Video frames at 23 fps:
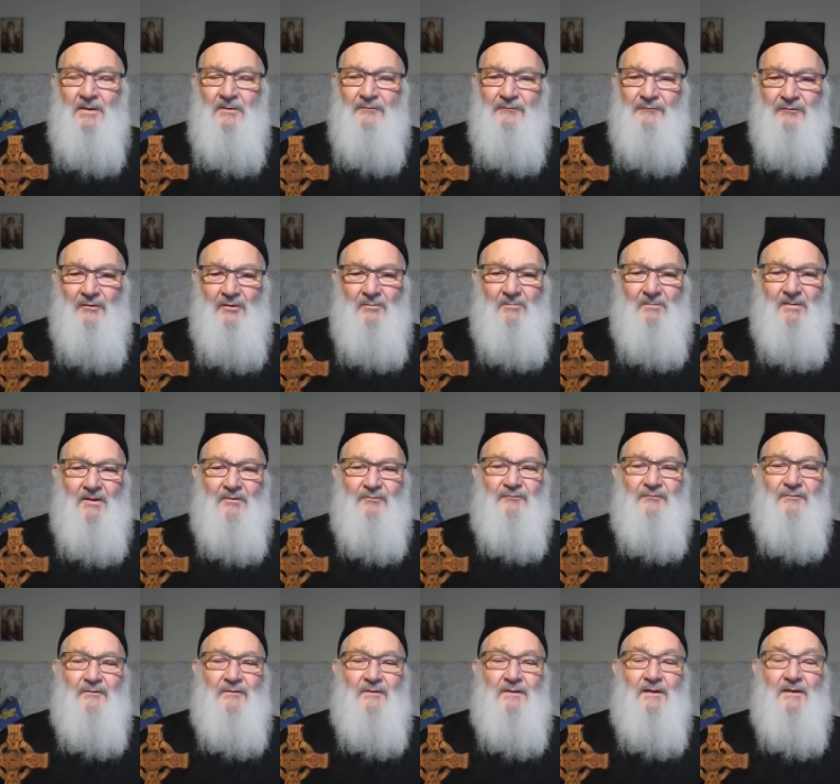So
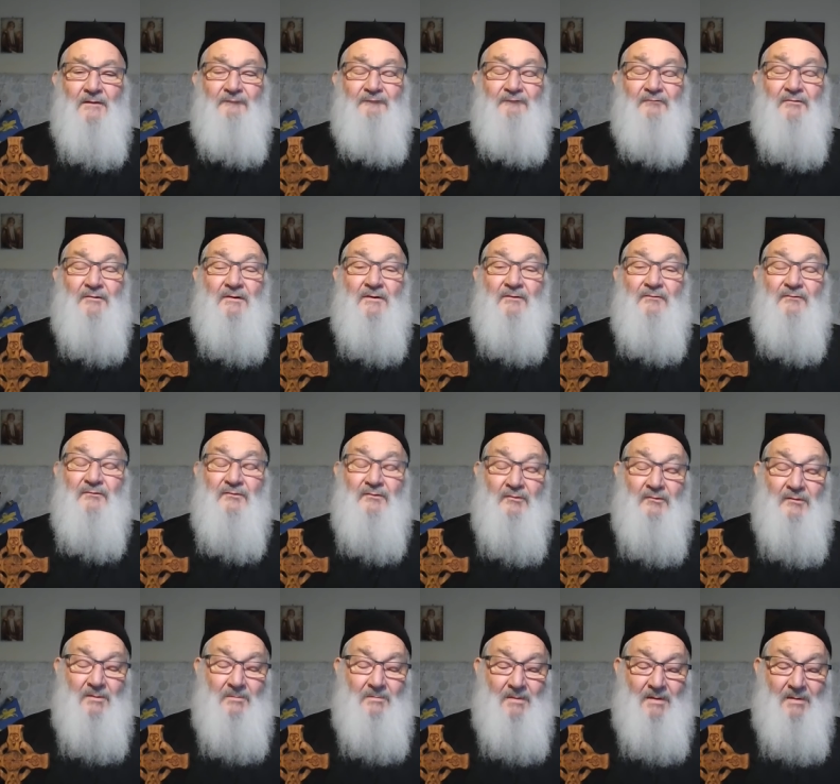much in there for us to
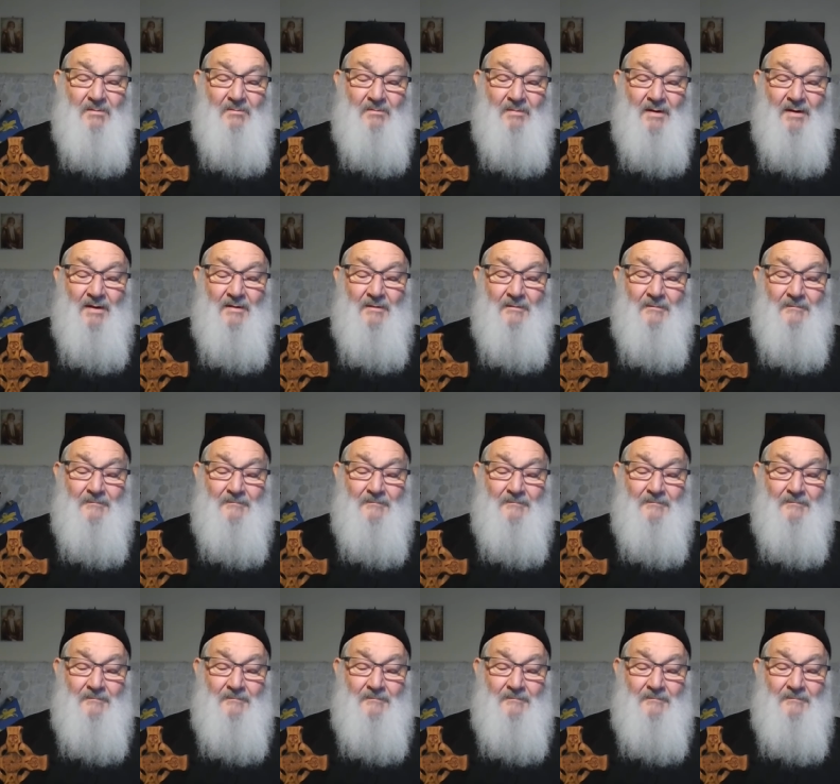remember